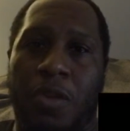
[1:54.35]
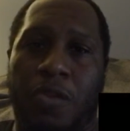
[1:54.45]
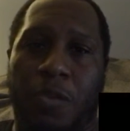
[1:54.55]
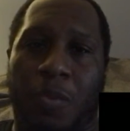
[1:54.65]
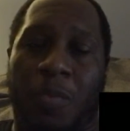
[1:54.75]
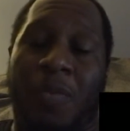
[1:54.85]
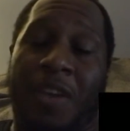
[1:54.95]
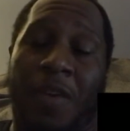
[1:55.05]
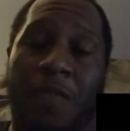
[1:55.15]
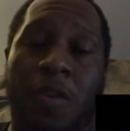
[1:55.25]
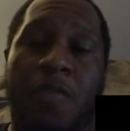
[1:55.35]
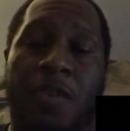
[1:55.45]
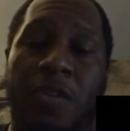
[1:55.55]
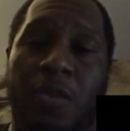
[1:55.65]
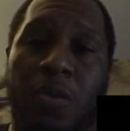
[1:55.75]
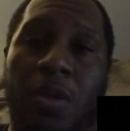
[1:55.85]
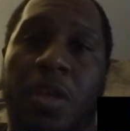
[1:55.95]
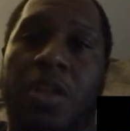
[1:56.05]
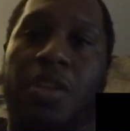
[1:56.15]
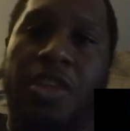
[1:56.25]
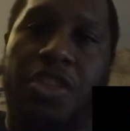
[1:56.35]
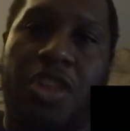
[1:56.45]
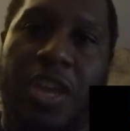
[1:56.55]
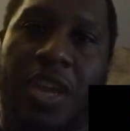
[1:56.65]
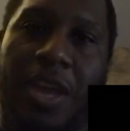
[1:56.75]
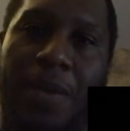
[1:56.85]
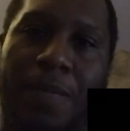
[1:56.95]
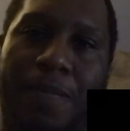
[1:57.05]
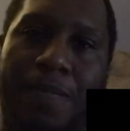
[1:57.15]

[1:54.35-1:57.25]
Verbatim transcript: So without further ado, let's check it out.